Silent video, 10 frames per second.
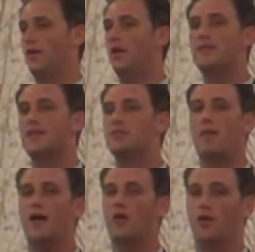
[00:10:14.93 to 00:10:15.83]
It doesn't
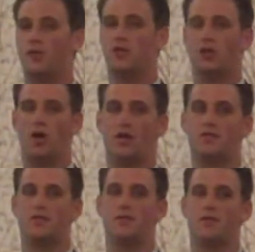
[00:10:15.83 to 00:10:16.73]
matter how much it
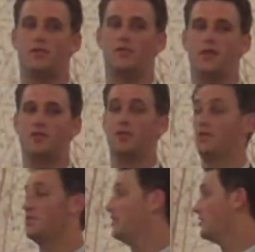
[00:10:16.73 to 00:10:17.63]
costs, as long
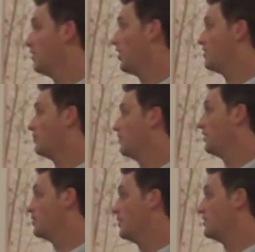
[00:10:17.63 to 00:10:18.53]
as it doesn't cost something
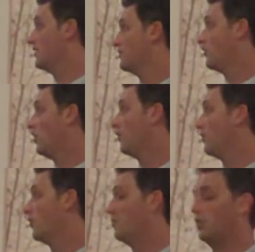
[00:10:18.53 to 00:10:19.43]
that doesn't make sense for
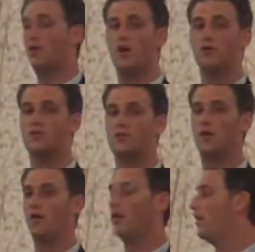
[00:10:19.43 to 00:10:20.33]
$130 million.
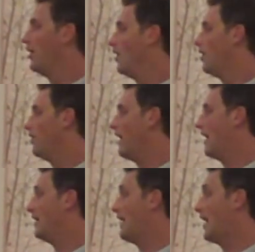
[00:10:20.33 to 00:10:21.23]
They
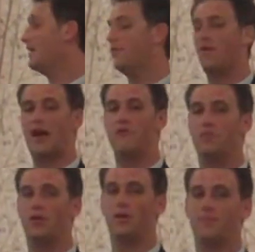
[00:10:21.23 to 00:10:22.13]
had
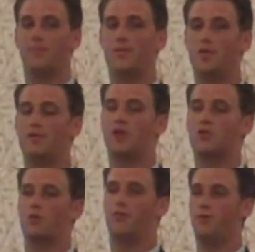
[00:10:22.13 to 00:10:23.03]
$95 million in
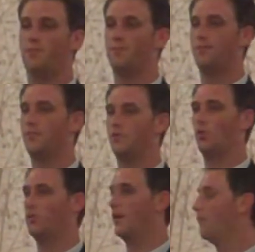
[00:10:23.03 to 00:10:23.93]
potential revenue.
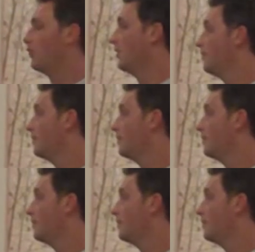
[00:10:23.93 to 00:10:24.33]
Go through that suite.